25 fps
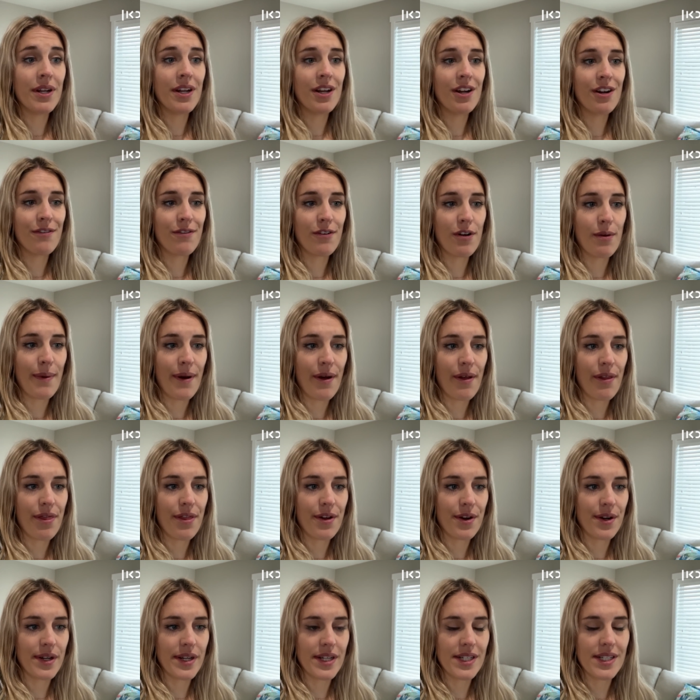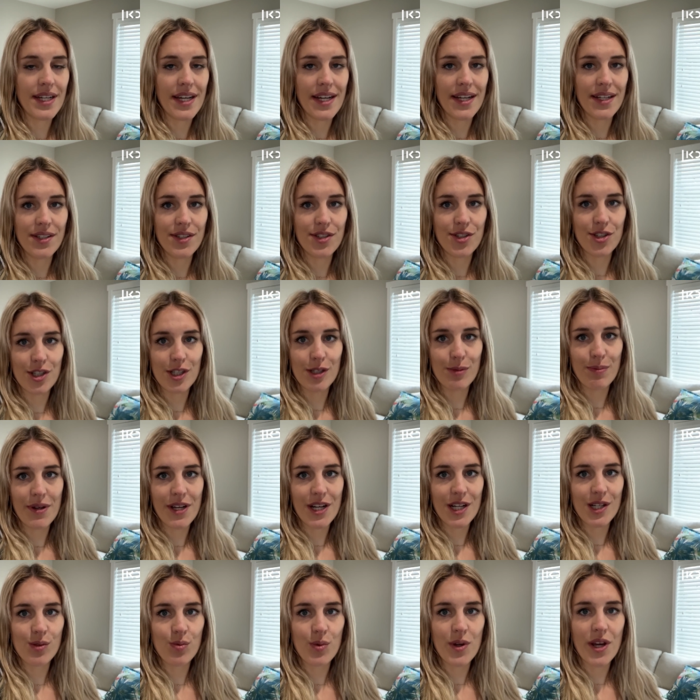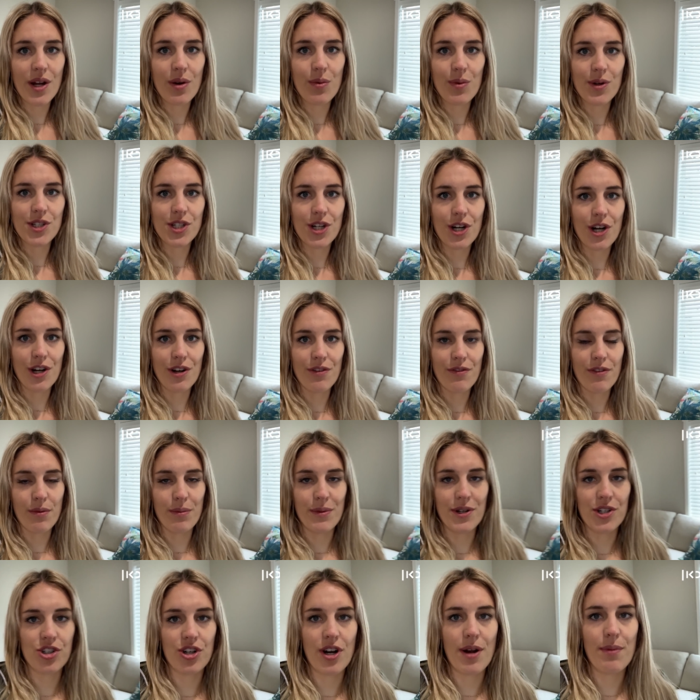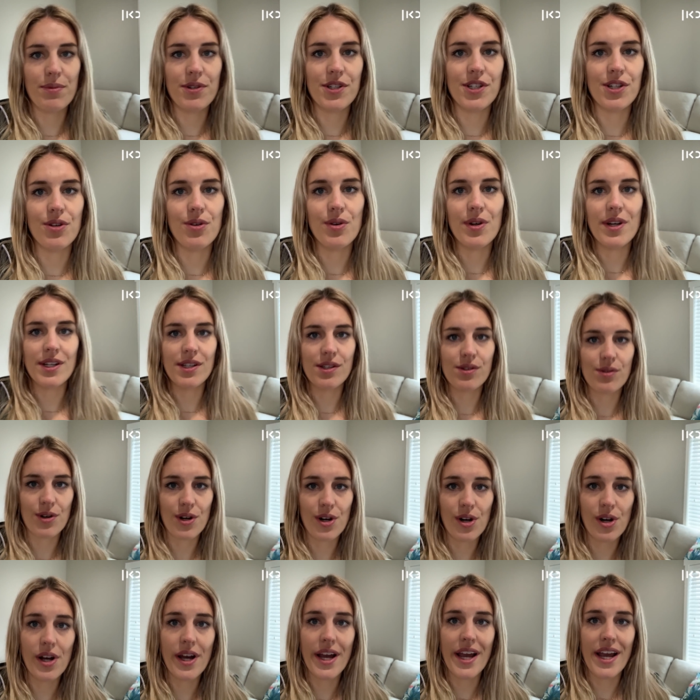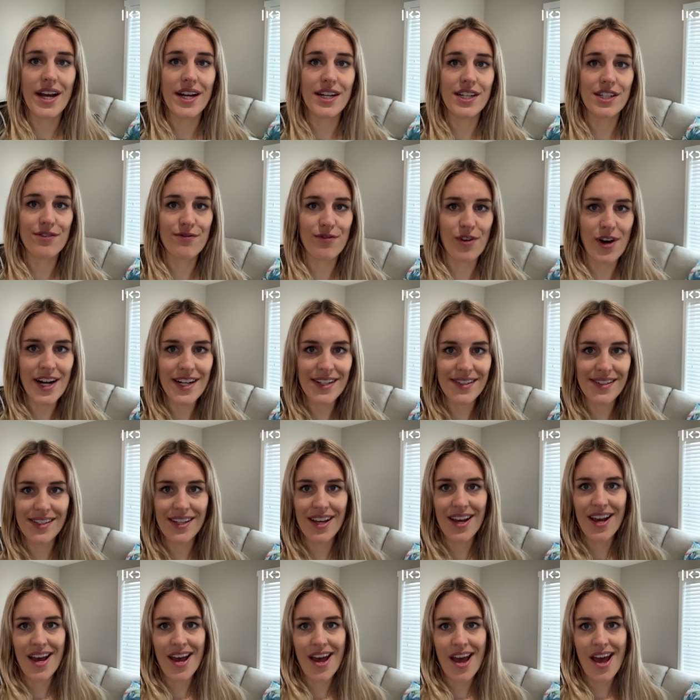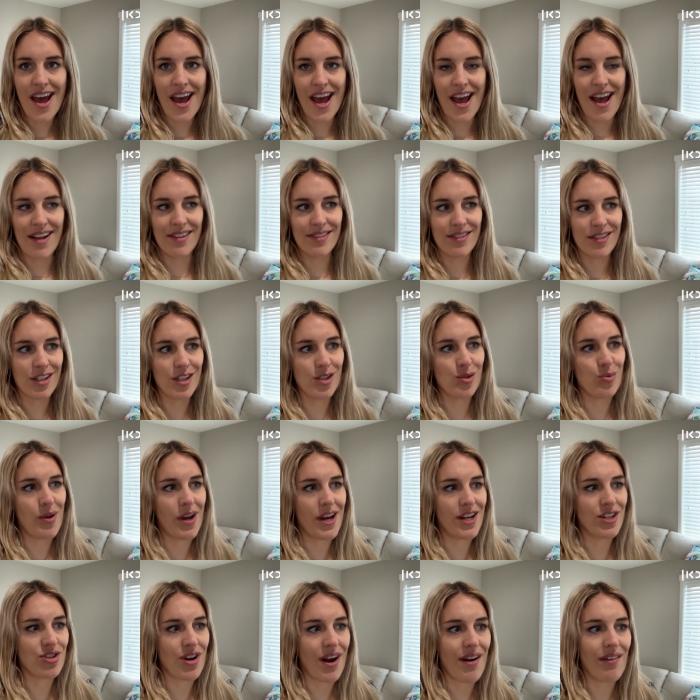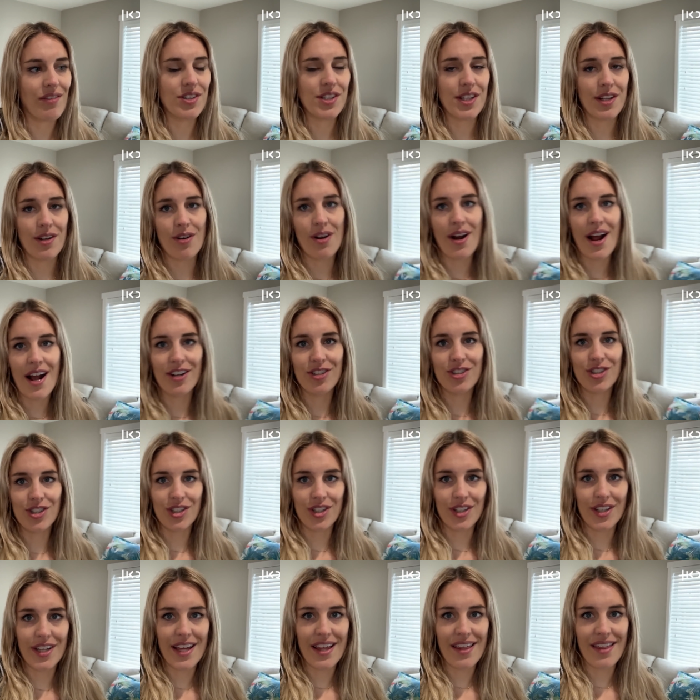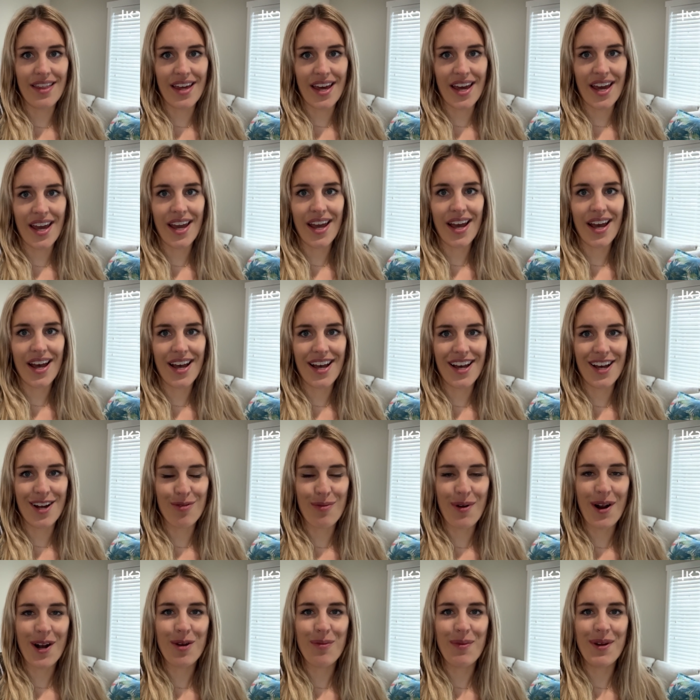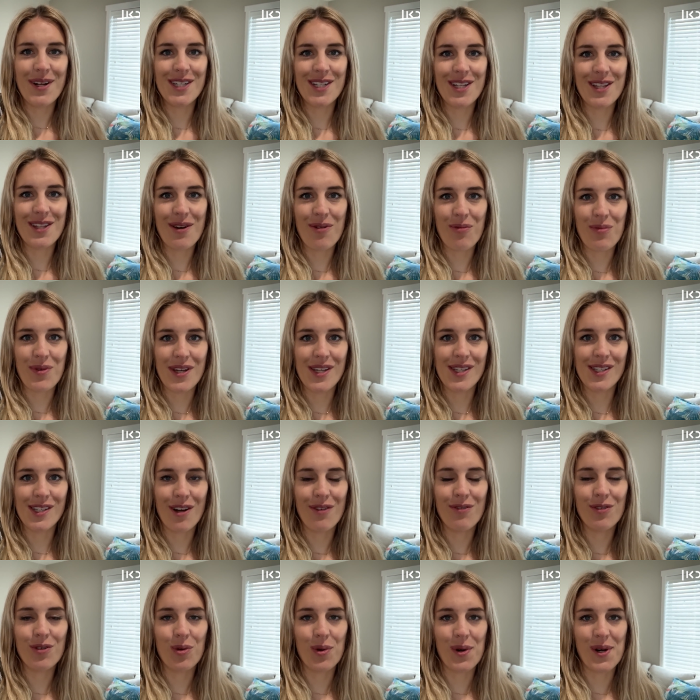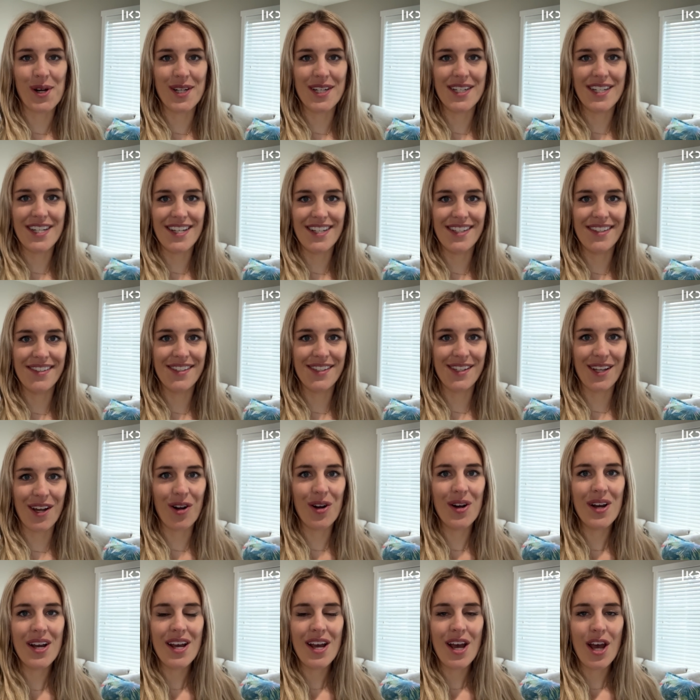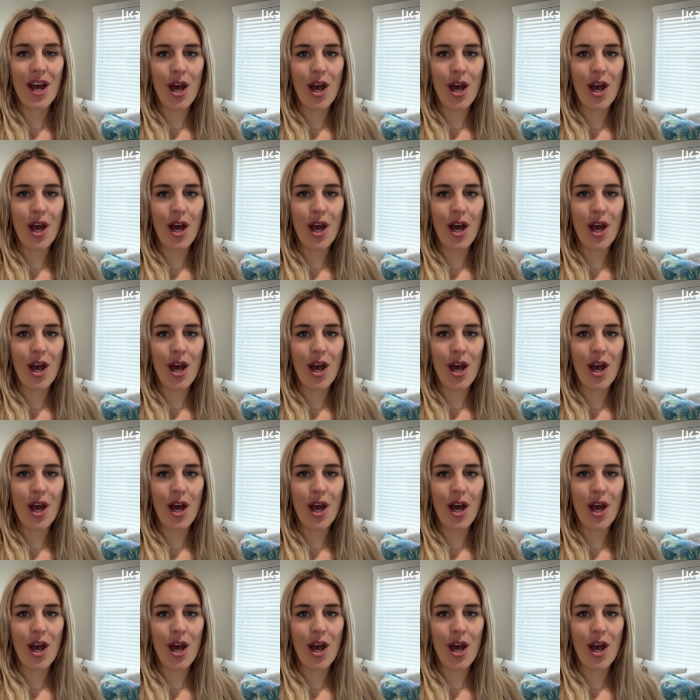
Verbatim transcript: been here for about thirty days just because we had returned from a trip to Israel and France. And since we had traveled internationally, they uh, recommended that we self-quarantine. So